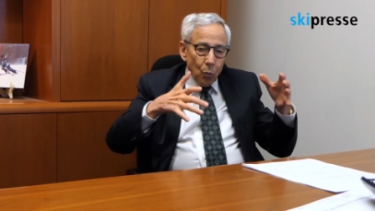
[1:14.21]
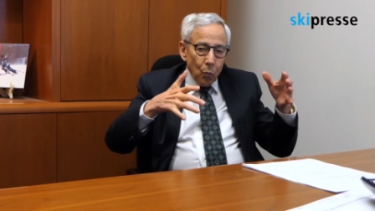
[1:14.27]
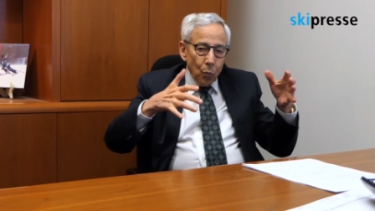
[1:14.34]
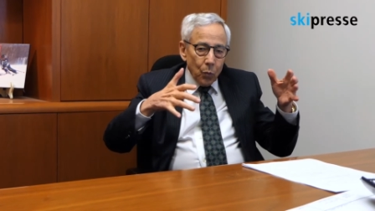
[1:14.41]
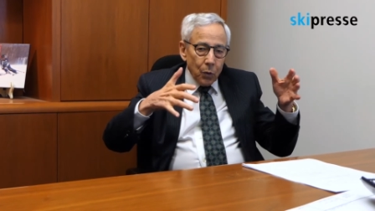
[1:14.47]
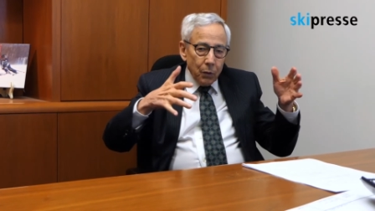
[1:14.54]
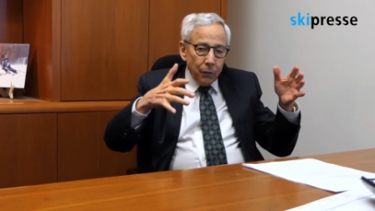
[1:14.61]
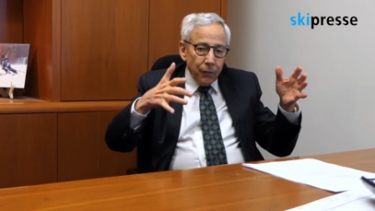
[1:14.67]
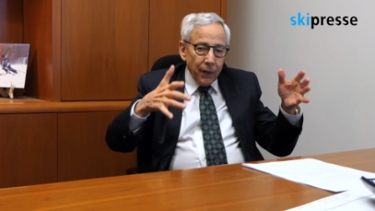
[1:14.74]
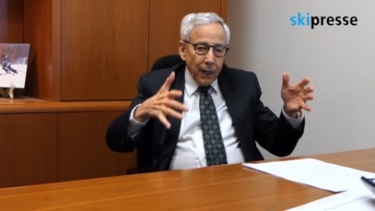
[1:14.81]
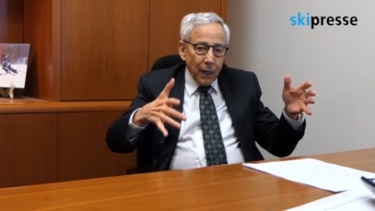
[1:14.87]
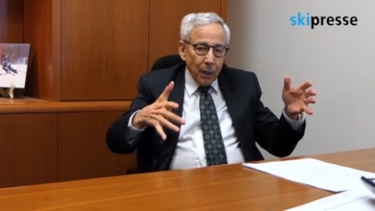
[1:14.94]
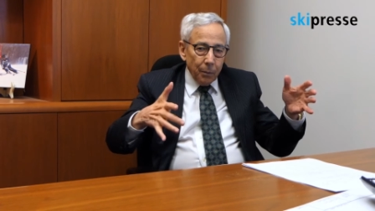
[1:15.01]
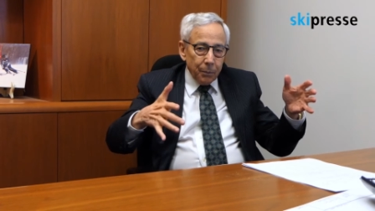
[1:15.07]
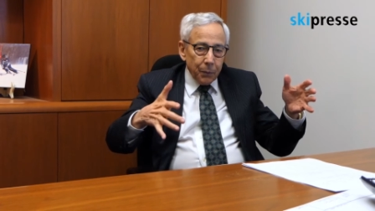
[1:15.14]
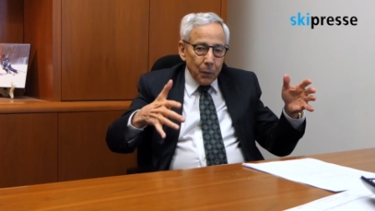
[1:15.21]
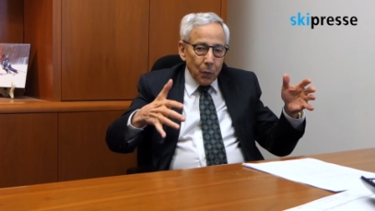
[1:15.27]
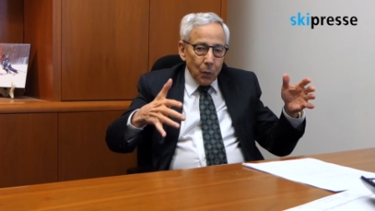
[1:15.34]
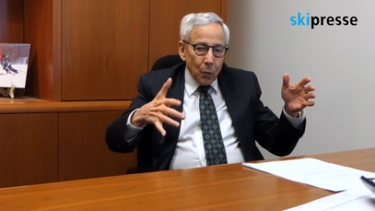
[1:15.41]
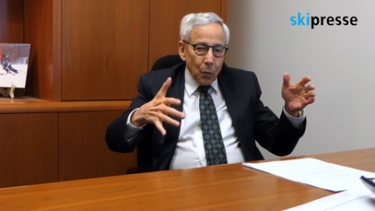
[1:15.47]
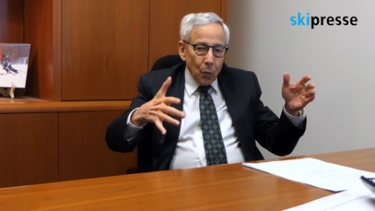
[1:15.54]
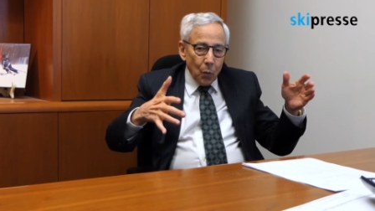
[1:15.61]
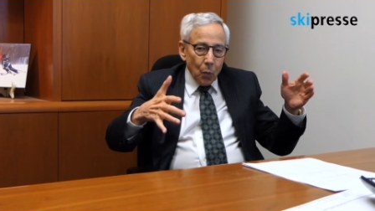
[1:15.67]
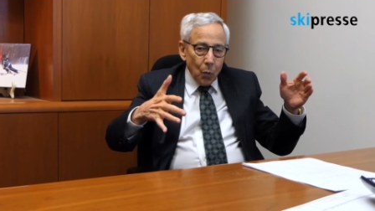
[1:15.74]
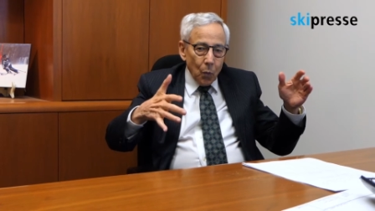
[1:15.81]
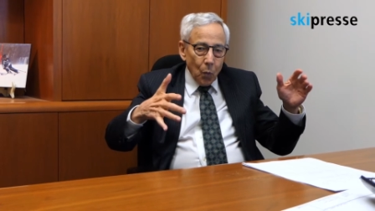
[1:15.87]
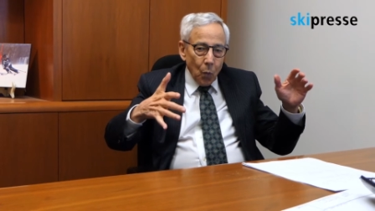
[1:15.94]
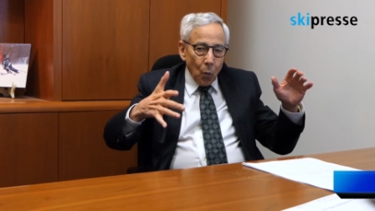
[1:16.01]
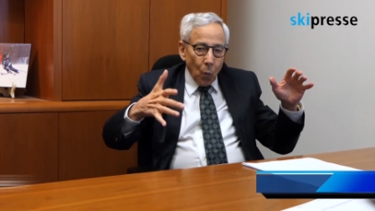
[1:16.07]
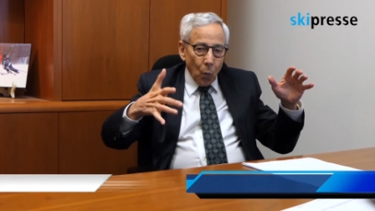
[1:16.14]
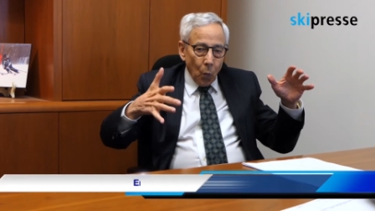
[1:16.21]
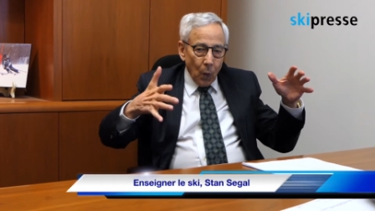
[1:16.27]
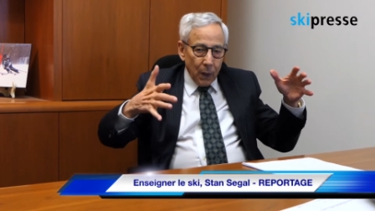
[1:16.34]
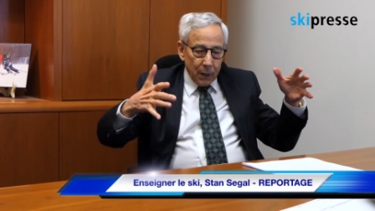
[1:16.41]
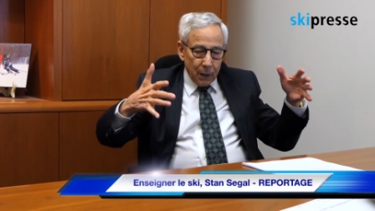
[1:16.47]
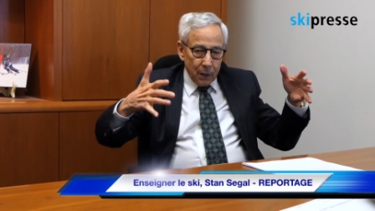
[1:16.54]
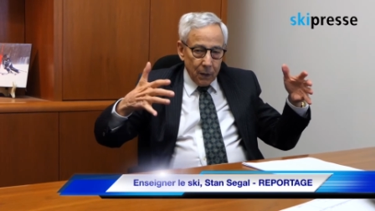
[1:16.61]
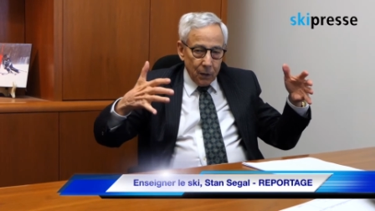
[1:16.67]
developed what